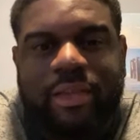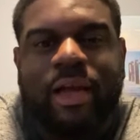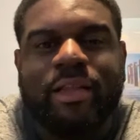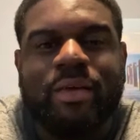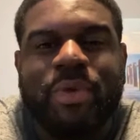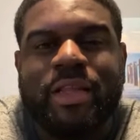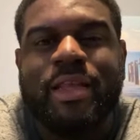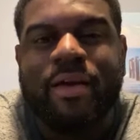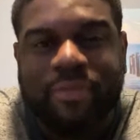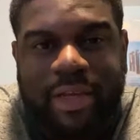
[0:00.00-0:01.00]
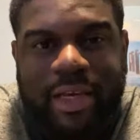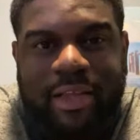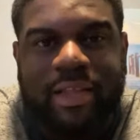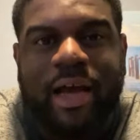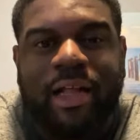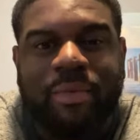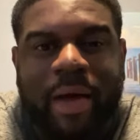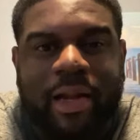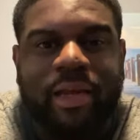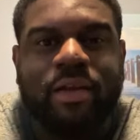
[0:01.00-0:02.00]
I think we definitely get the dollar
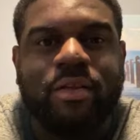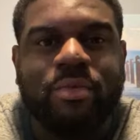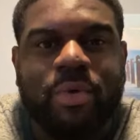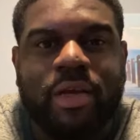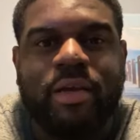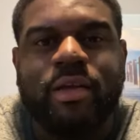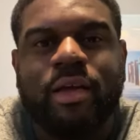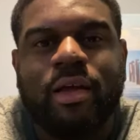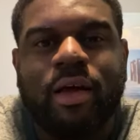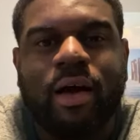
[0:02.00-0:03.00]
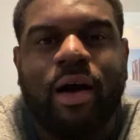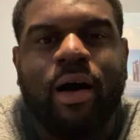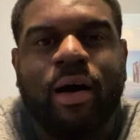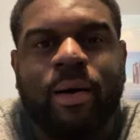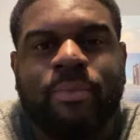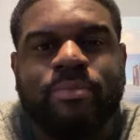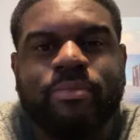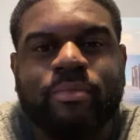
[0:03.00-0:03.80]
by the end of the week. Alpine